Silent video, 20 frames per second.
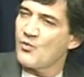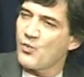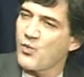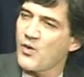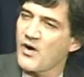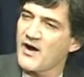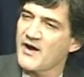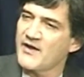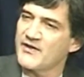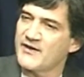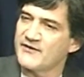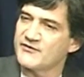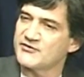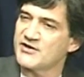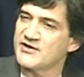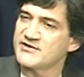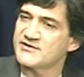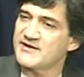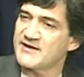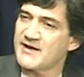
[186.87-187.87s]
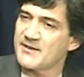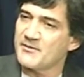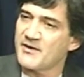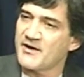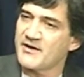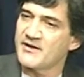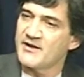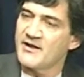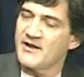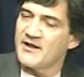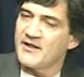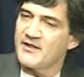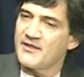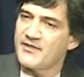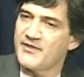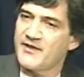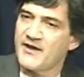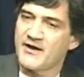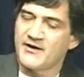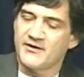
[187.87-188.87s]
why they've changed. And that might
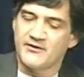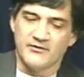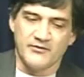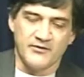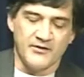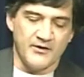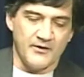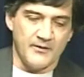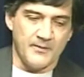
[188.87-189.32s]
then,